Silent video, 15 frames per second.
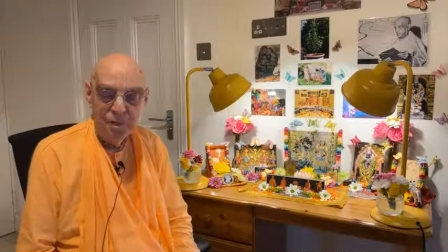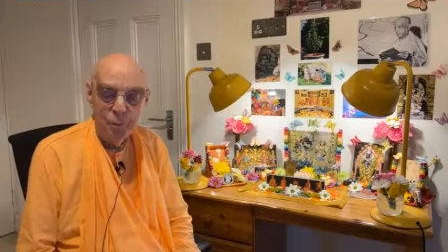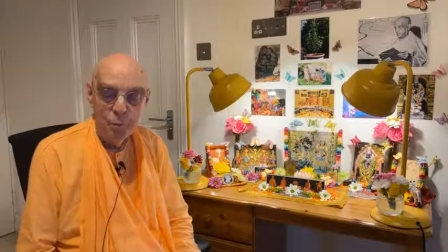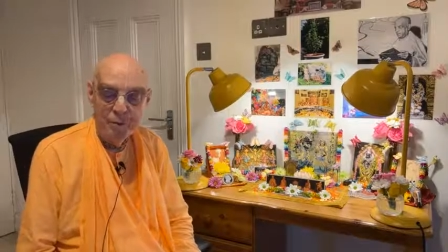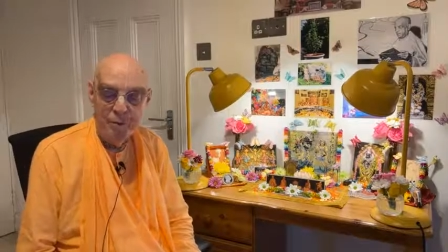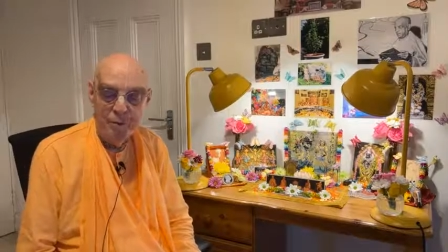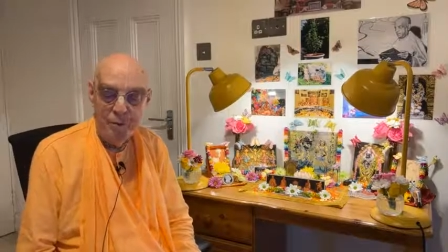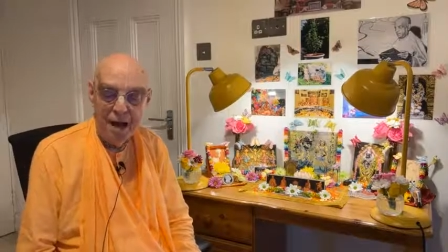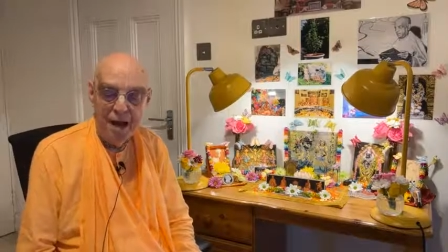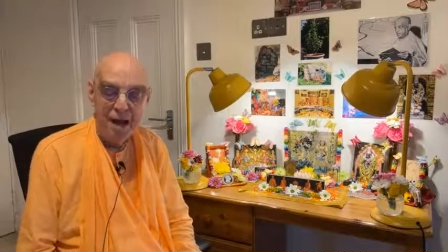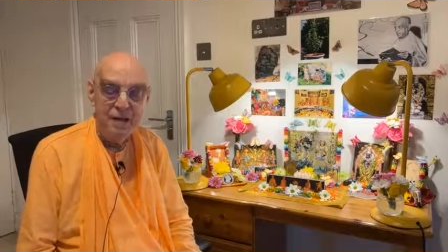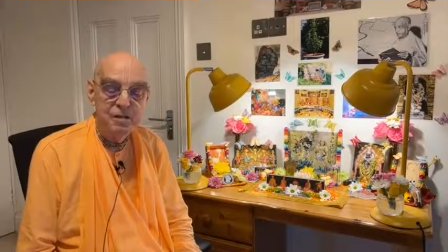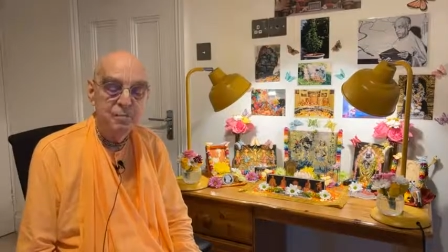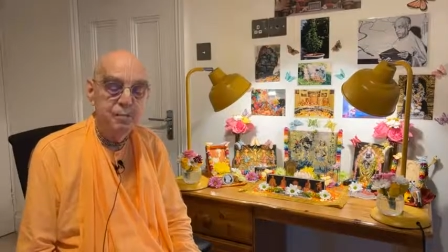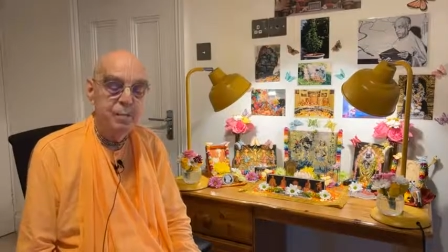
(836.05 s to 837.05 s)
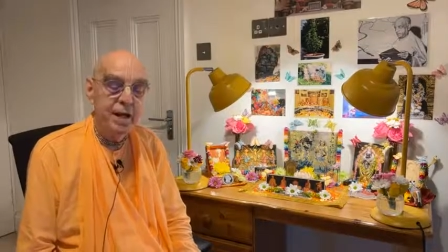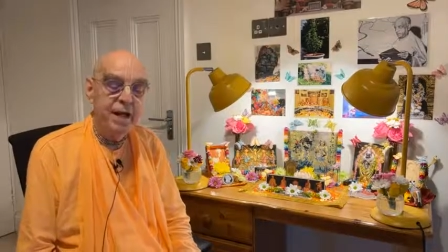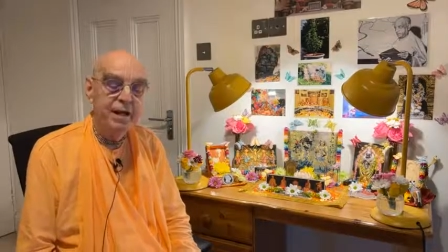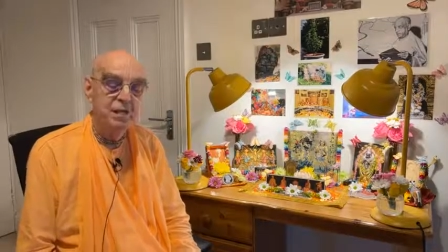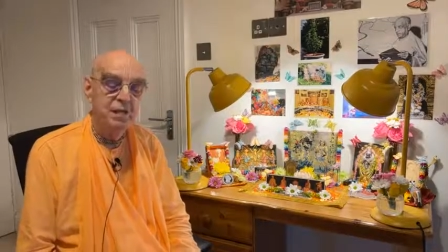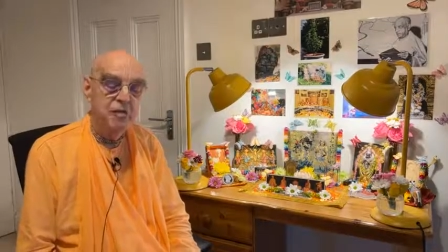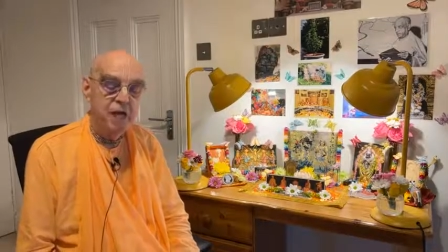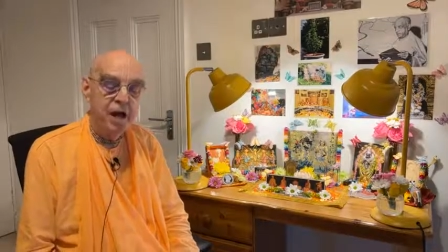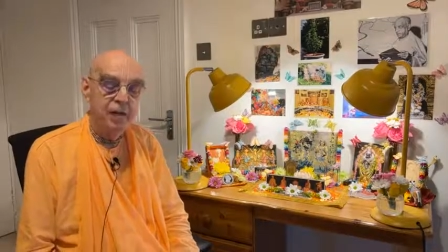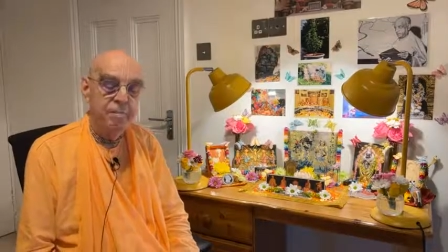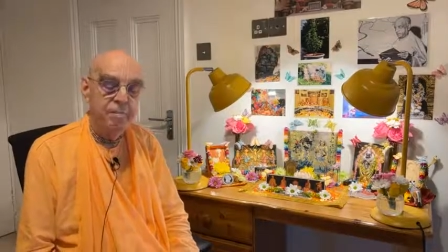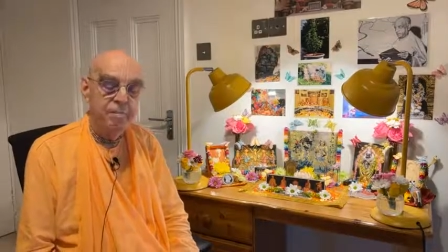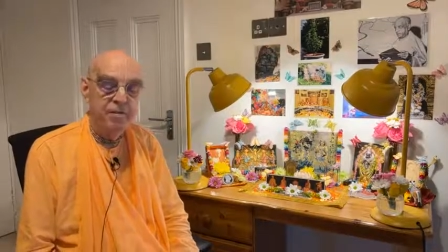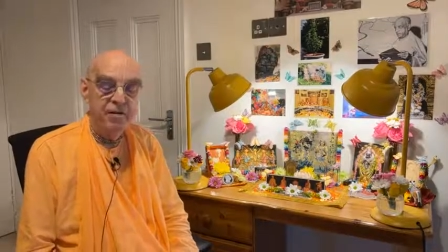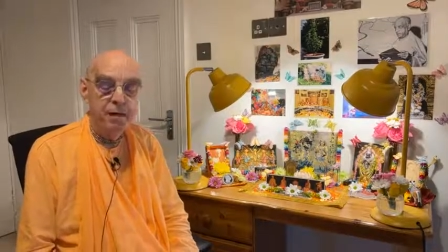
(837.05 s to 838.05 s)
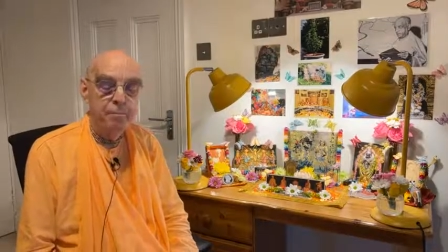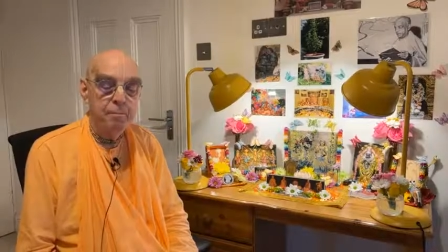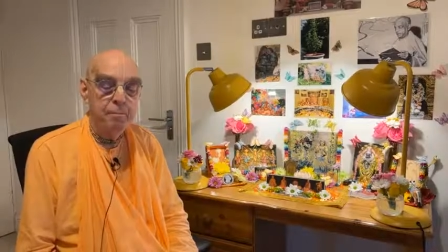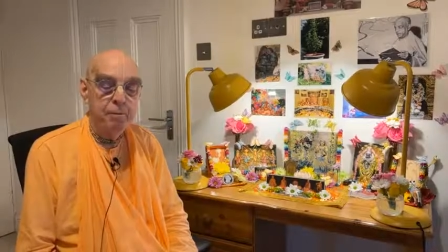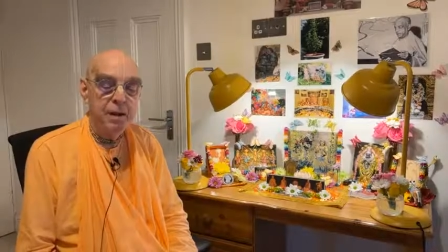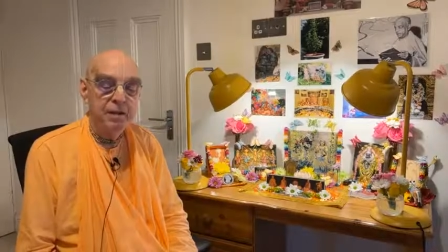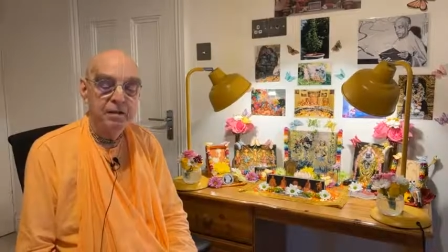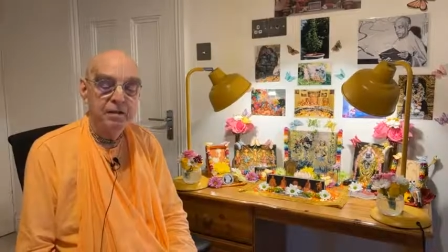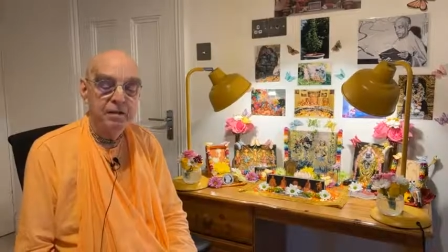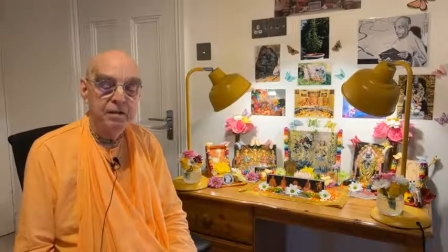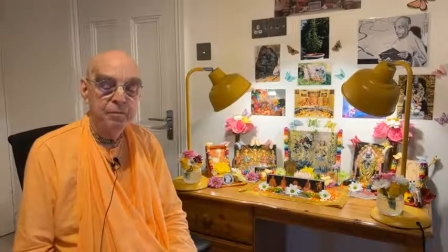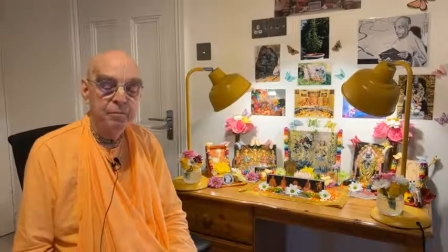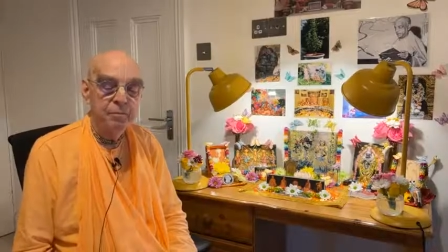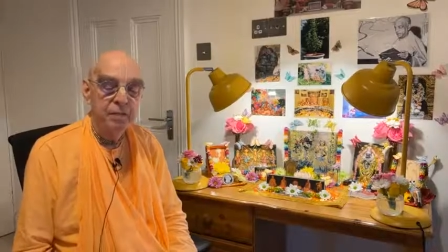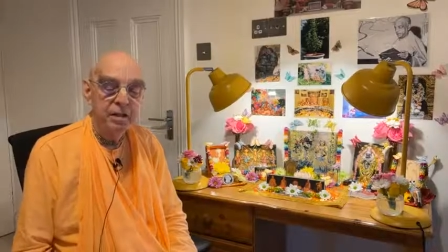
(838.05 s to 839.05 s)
When the pious planets shine very brightly,